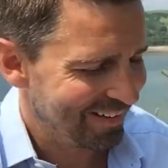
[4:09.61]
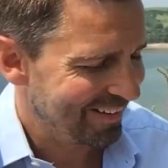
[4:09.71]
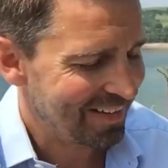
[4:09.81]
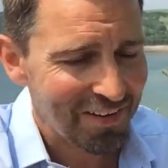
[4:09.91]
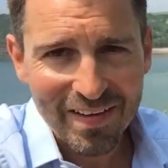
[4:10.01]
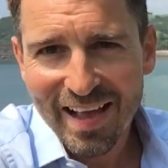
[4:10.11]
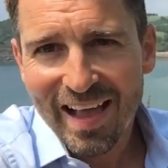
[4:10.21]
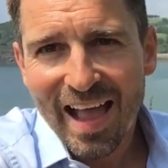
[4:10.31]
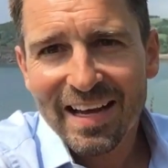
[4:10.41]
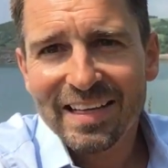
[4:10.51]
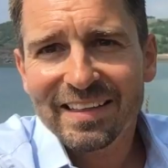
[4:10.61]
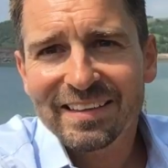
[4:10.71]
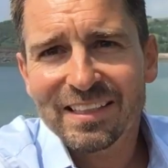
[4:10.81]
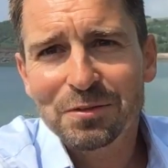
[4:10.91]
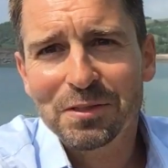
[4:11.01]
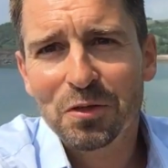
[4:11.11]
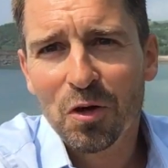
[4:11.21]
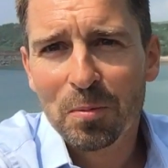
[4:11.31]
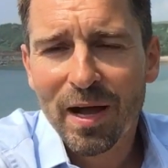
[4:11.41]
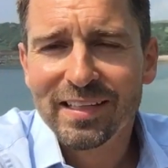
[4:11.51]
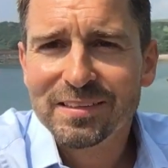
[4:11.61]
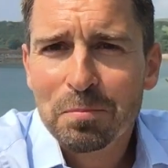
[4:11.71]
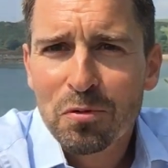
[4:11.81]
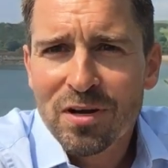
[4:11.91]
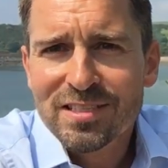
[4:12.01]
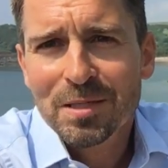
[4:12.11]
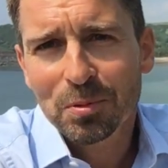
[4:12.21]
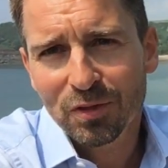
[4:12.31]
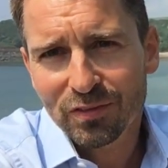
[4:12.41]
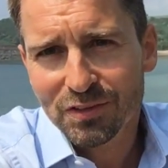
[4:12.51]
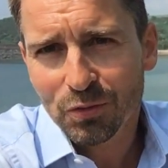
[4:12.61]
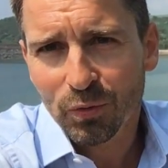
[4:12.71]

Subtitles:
You know, any of the things we talk about is the principle of the tool,